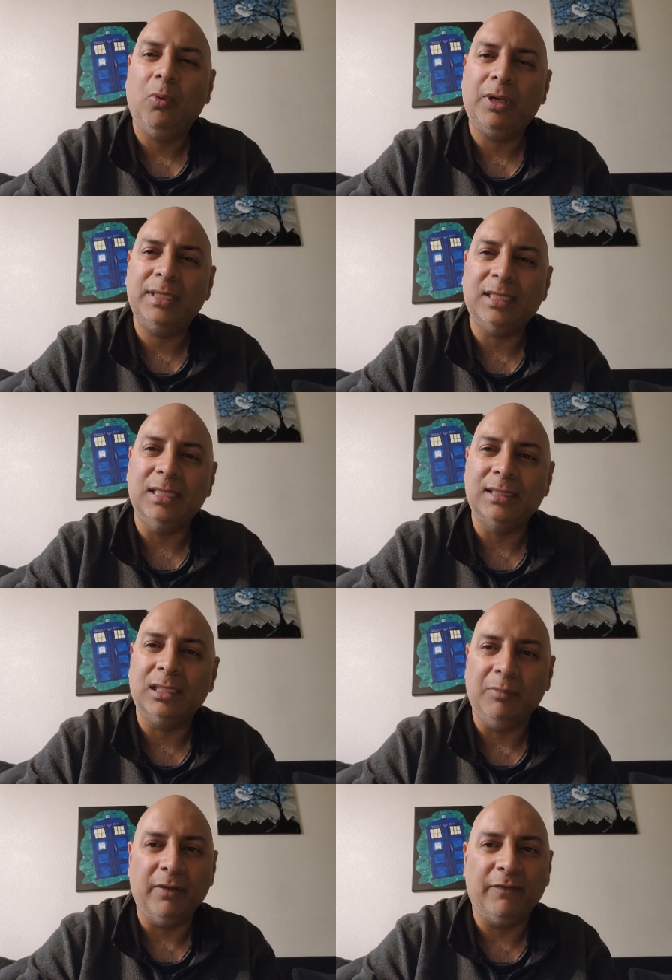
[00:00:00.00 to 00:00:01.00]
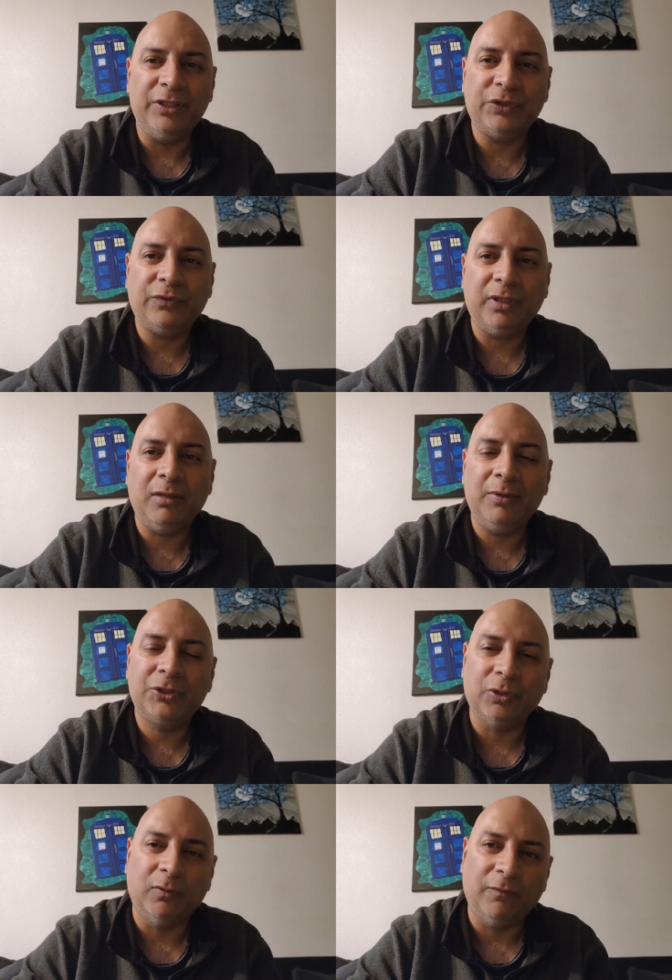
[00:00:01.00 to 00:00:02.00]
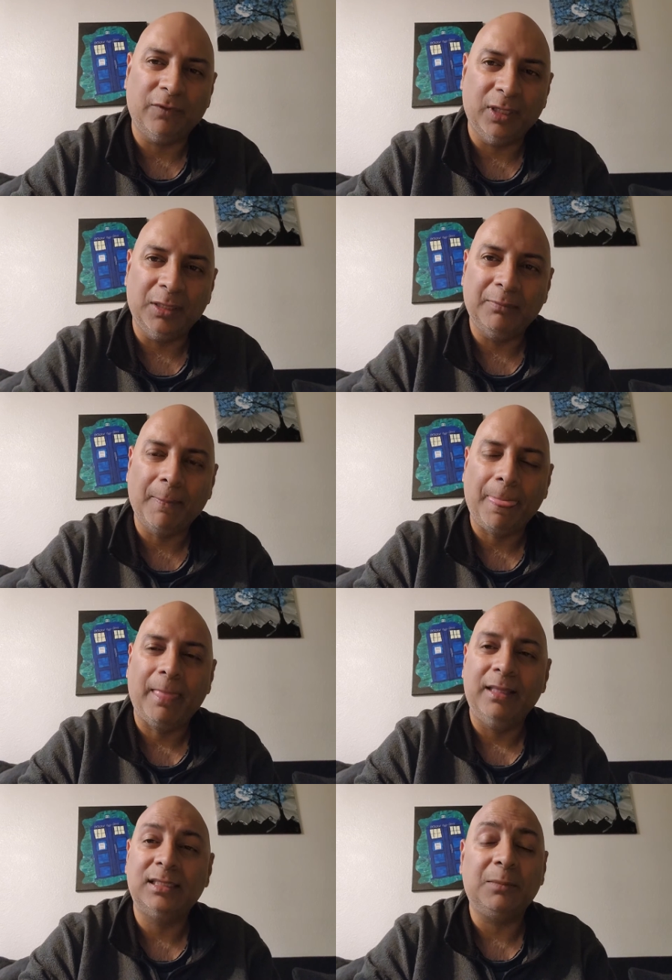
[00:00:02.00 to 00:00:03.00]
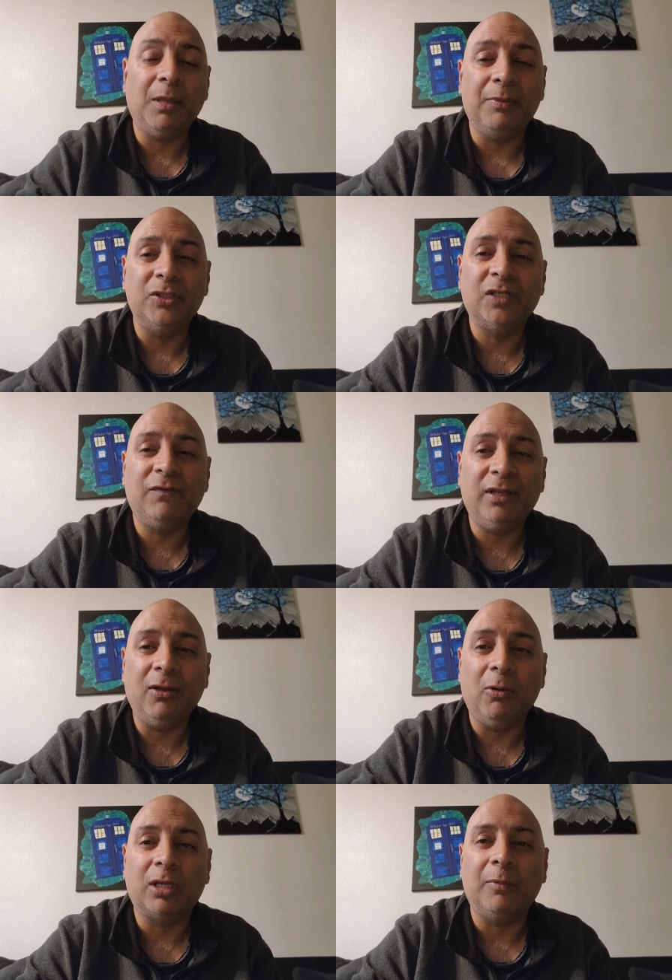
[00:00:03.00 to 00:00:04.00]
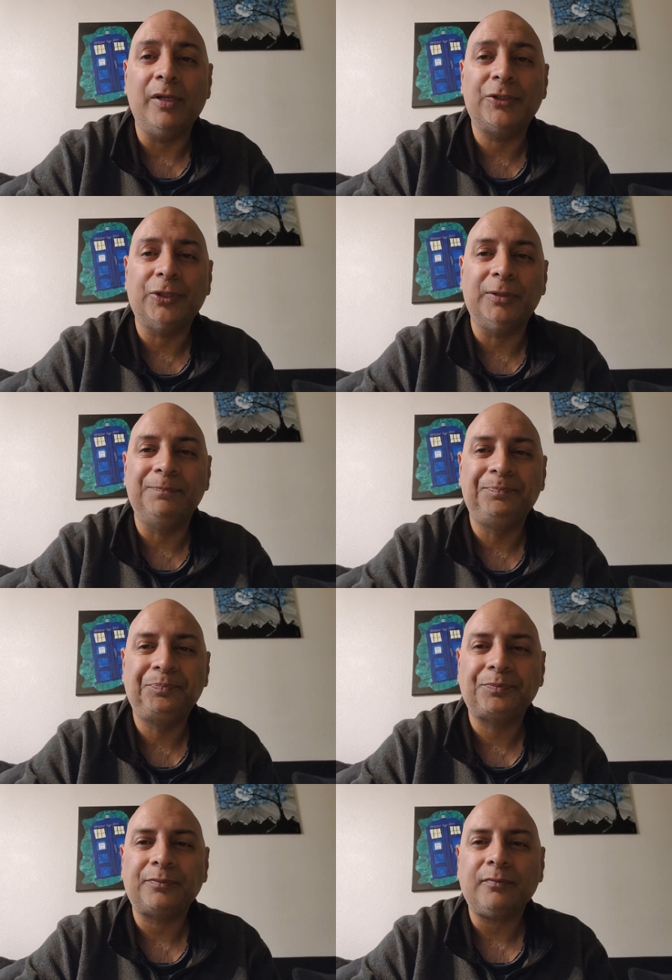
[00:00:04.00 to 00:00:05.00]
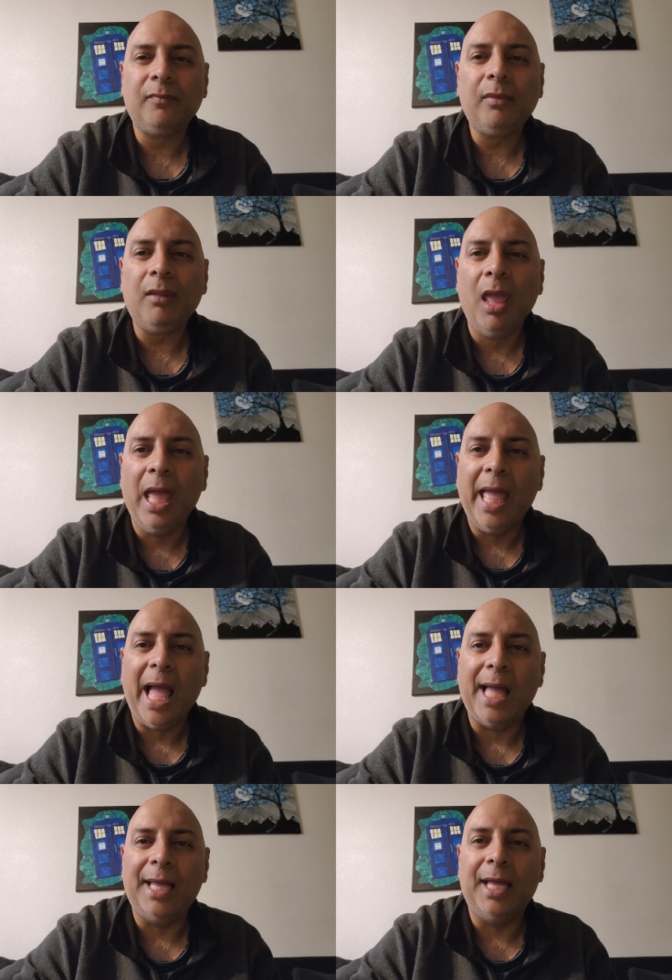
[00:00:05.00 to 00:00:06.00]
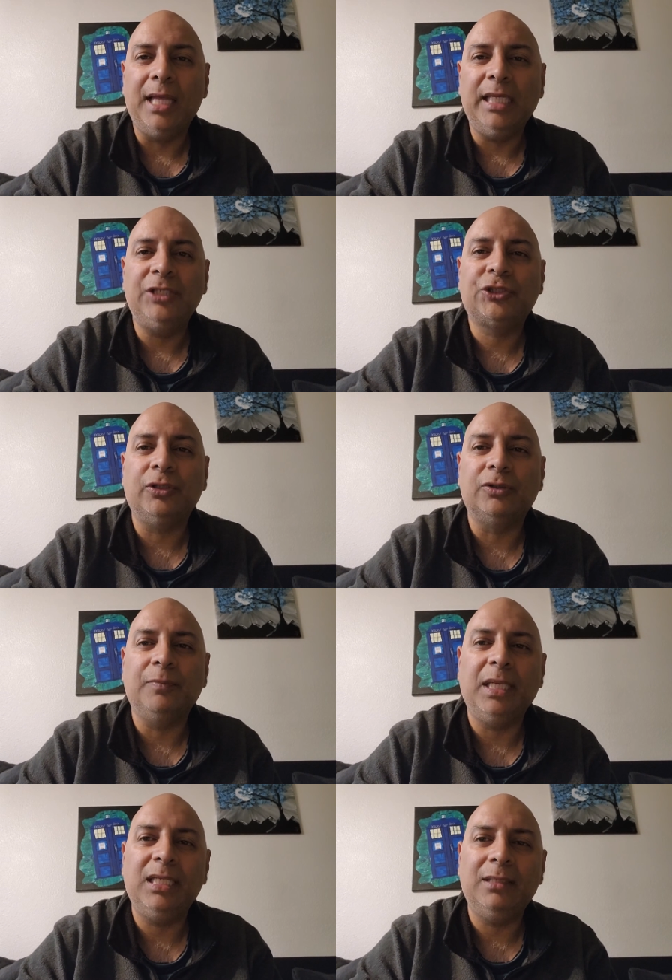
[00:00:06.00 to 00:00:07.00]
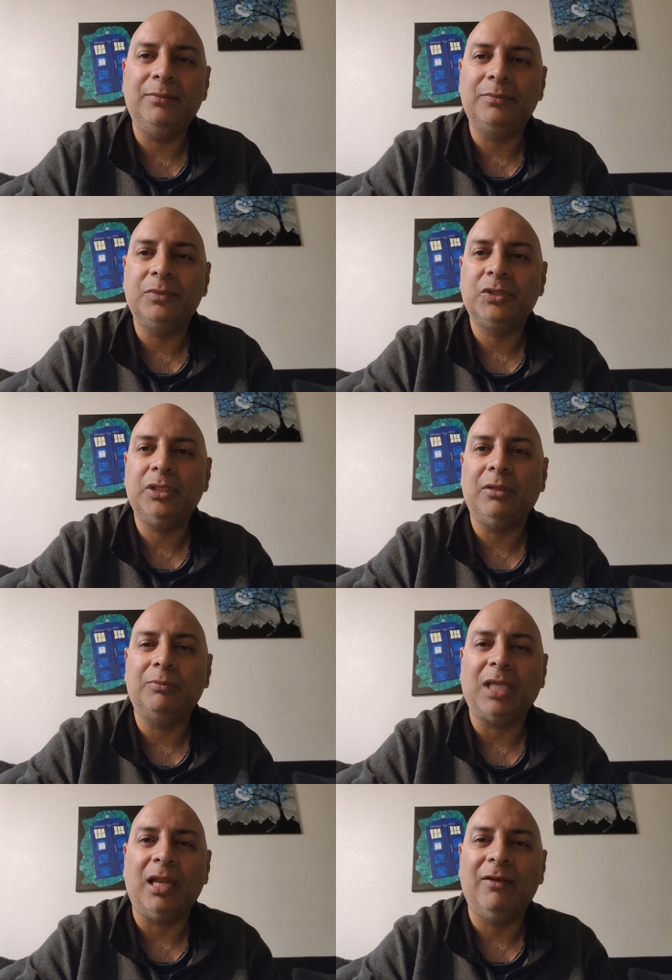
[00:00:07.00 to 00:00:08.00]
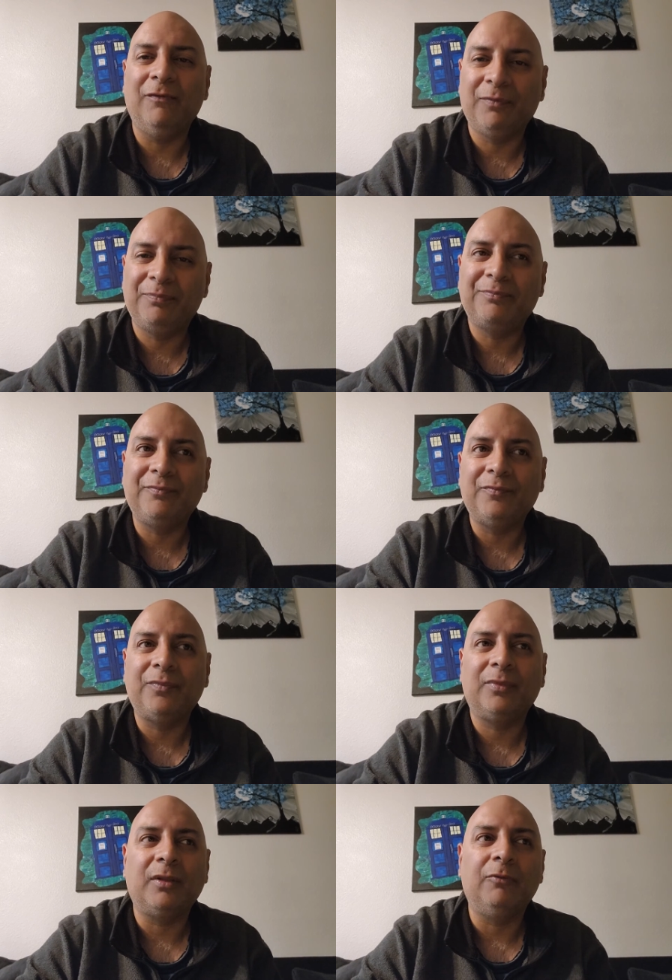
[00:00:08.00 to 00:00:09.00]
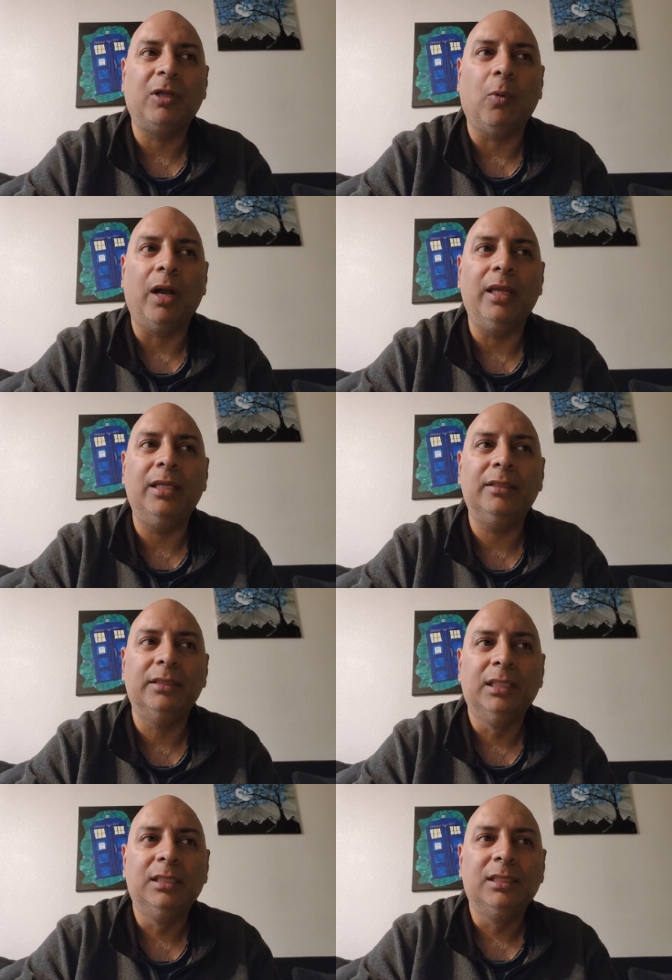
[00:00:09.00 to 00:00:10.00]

What is it? Is it going to be a feature film, a short film? Is it going to be a music video or commercial? Uh, each of those mediums, you know, kind of require